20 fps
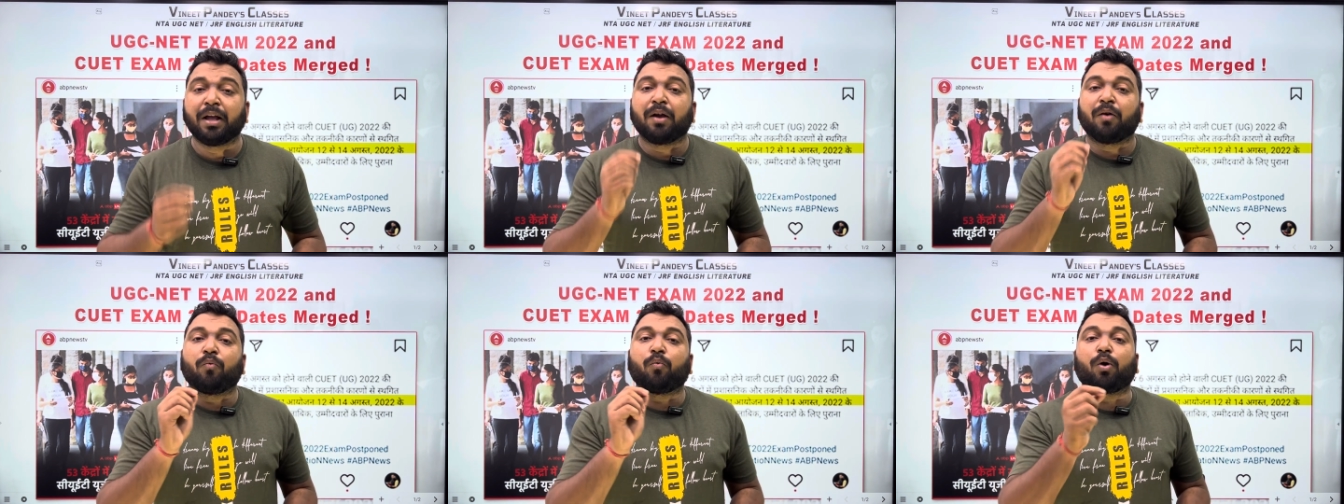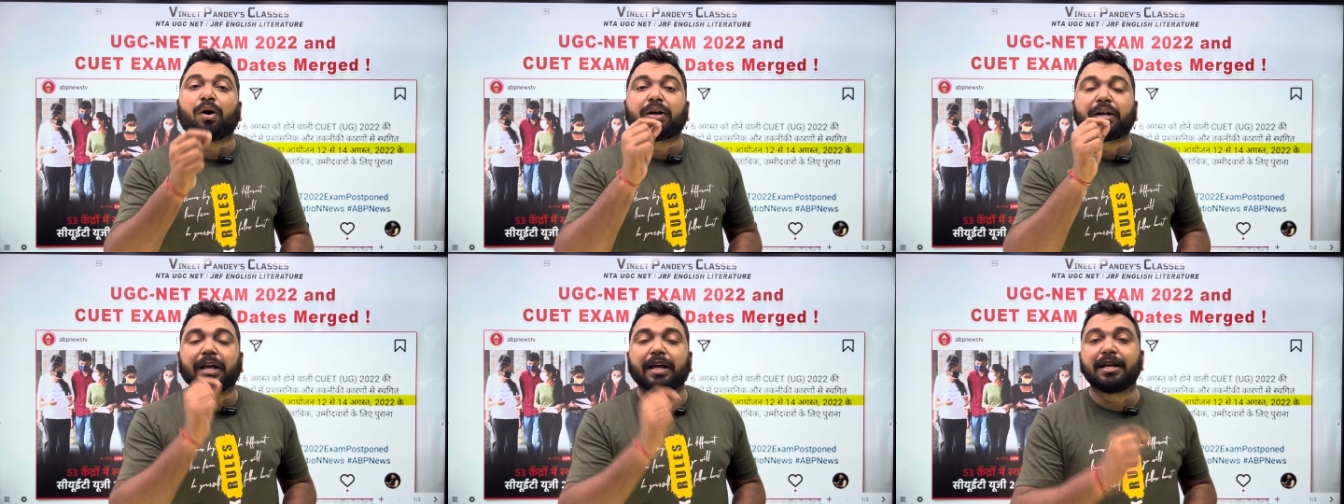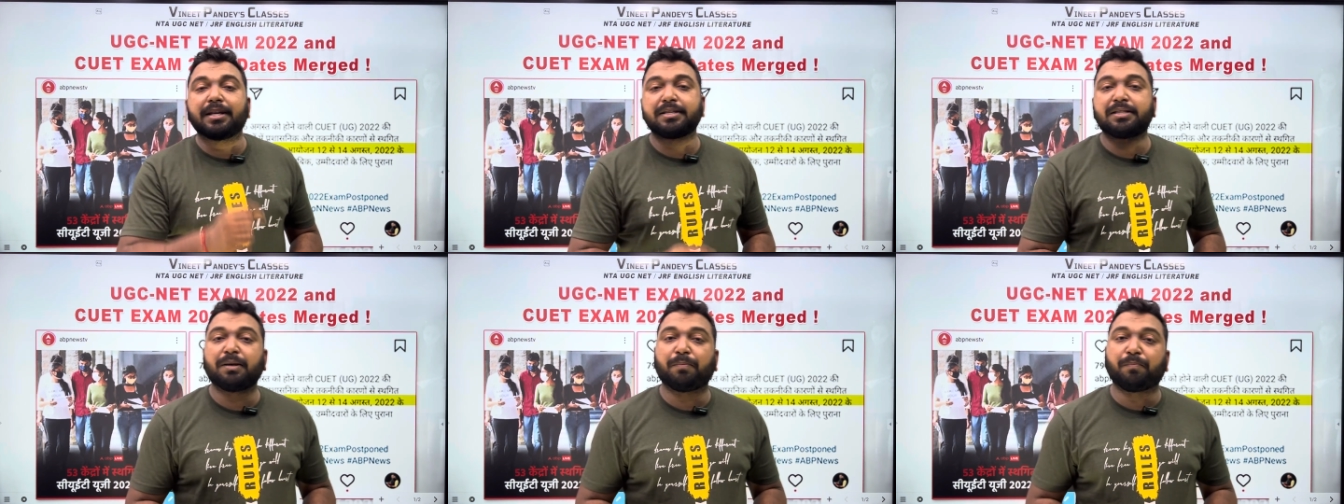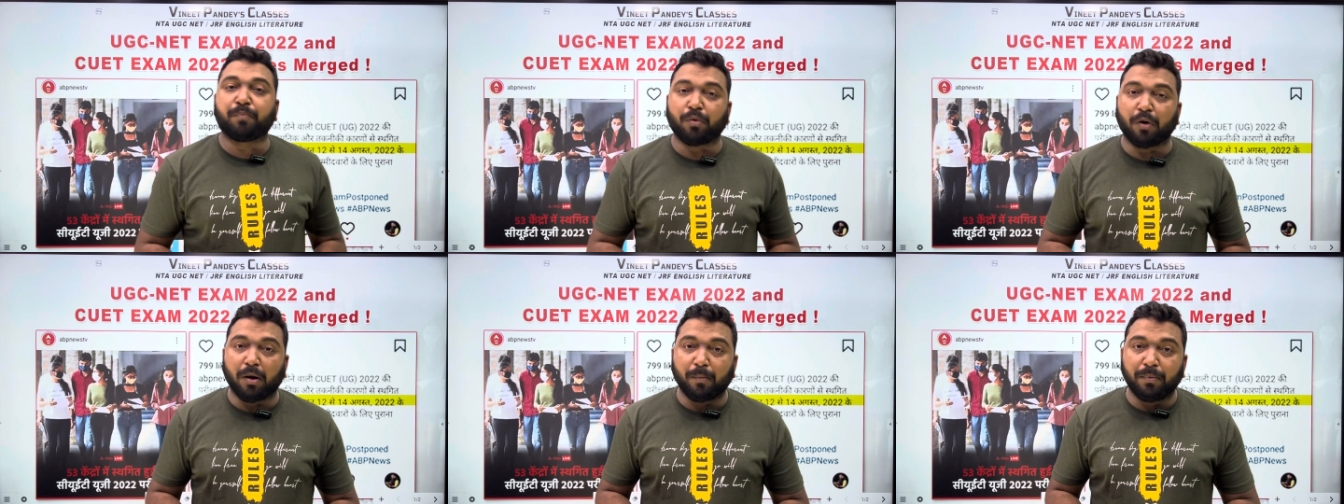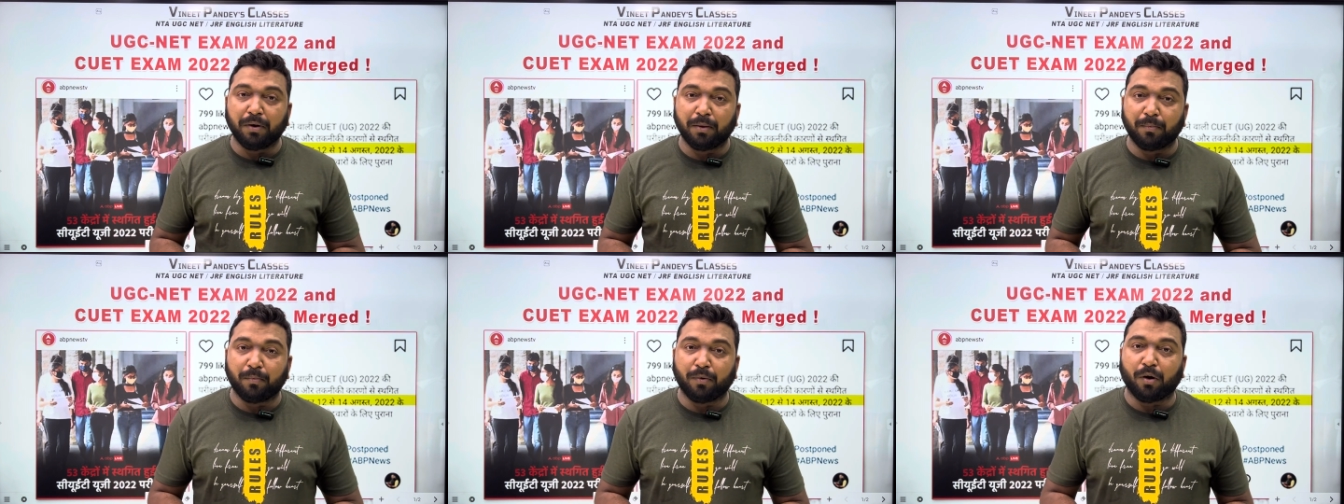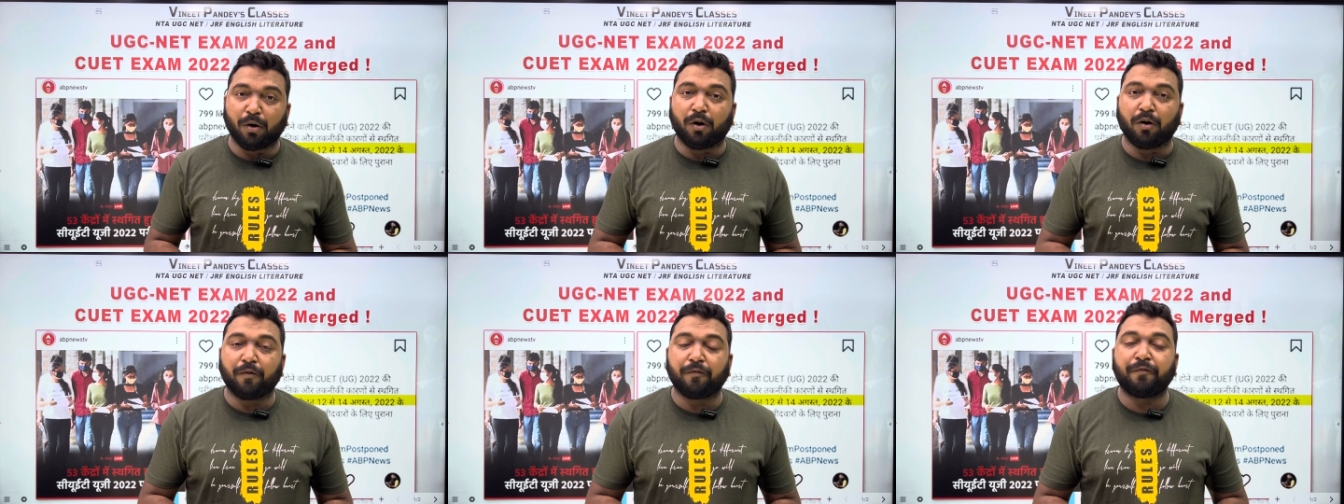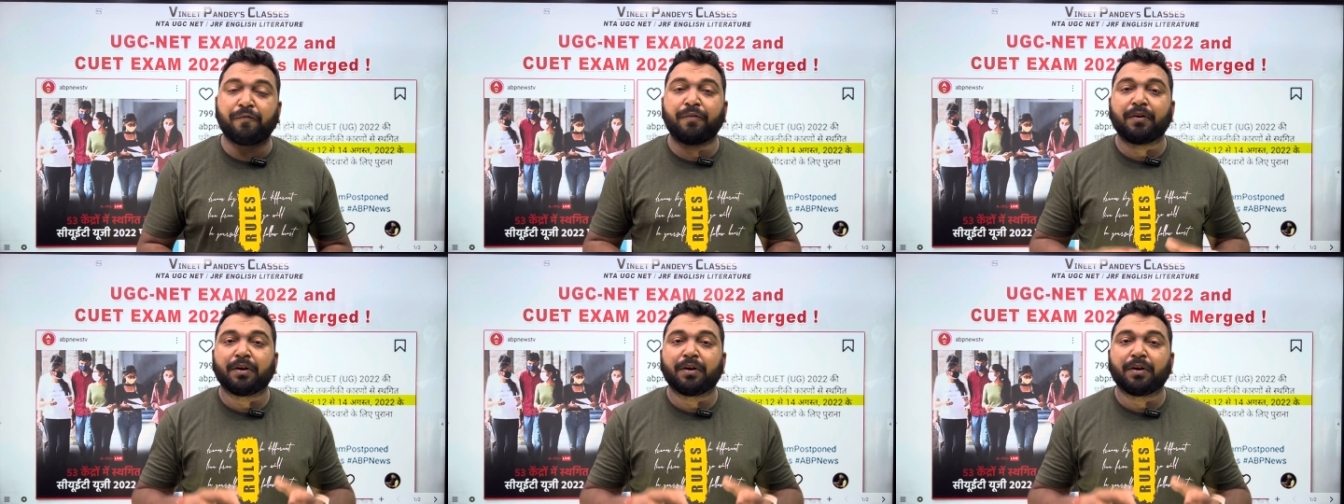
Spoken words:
What is the problem of